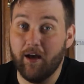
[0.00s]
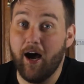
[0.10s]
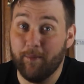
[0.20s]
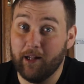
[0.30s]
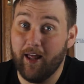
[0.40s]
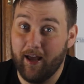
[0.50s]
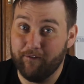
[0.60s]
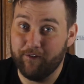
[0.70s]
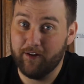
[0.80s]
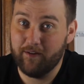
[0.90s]
I'm
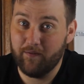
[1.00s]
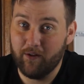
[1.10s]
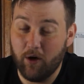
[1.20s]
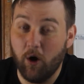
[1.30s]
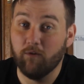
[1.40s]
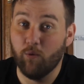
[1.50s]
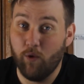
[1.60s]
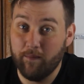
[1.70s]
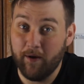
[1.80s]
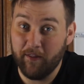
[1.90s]
alive. Over
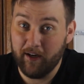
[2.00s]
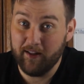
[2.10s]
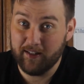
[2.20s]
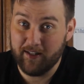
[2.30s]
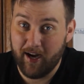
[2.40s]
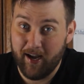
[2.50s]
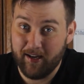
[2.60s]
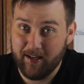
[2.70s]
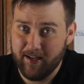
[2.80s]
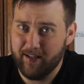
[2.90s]
1 month into this
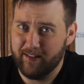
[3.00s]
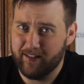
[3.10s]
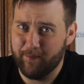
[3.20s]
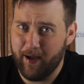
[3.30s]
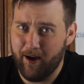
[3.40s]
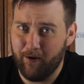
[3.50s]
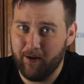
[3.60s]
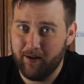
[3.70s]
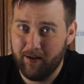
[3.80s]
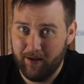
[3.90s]
diet, and somehow,
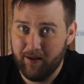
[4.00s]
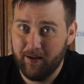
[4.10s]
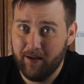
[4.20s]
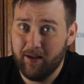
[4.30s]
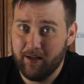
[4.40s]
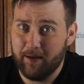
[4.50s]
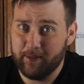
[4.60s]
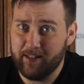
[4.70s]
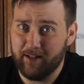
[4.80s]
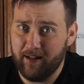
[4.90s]
I'm
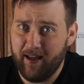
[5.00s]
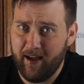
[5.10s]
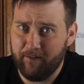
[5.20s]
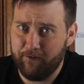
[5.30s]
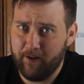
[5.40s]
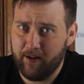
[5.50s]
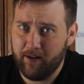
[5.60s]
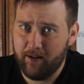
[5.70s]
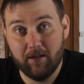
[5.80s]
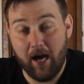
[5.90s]
still alive.
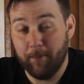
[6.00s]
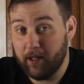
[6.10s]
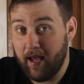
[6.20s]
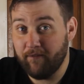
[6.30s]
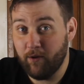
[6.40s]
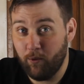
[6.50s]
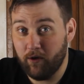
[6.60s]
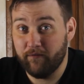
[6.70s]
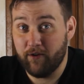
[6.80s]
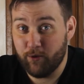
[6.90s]
I'm alive in a
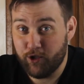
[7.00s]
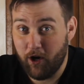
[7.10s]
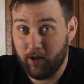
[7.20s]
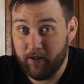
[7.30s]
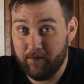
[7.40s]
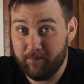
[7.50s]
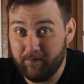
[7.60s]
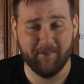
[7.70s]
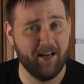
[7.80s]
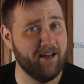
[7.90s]
world of no chocolate.
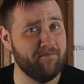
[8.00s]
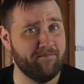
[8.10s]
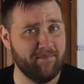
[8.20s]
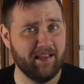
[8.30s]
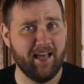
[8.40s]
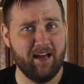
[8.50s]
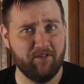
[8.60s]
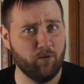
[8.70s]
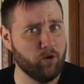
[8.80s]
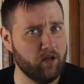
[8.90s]
I'm alive
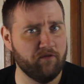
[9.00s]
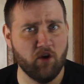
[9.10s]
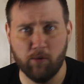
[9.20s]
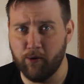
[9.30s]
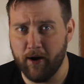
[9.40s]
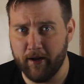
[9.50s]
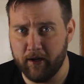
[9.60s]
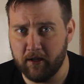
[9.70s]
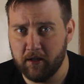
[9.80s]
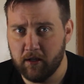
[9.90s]
in a world of no
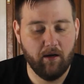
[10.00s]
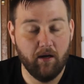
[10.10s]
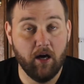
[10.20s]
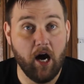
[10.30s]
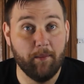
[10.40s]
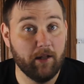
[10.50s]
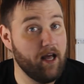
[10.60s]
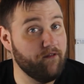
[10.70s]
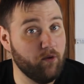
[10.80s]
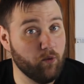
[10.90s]
bread. I'm
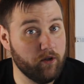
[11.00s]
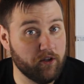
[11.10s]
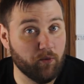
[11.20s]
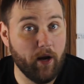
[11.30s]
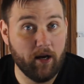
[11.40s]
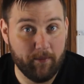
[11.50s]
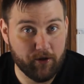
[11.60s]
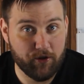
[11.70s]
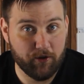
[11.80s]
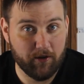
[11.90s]
alive in a world surrounded by
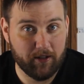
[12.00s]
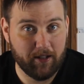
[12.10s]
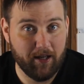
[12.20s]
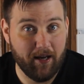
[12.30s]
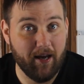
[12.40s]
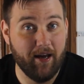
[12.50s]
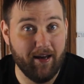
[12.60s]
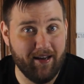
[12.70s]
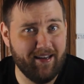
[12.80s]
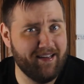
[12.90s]
sugars,
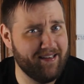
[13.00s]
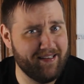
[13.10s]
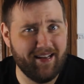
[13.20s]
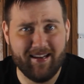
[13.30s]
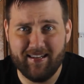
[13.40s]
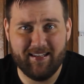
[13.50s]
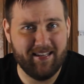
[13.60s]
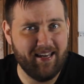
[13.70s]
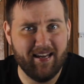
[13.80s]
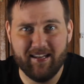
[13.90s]
and I
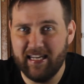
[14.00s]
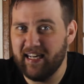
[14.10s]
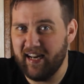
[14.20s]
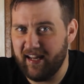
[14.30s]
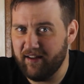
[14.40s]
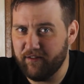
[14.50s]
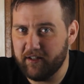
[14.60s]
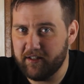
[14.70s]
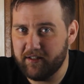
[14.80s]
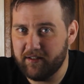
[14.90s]
can't eat any of it.